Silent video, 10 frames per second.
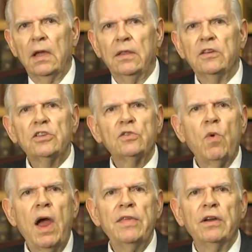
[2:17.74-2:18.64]
This is
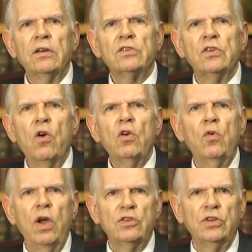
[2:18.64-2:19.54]
why there is no
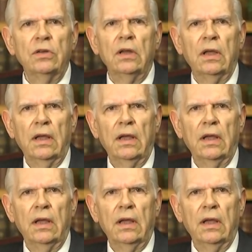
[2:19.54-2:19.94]
question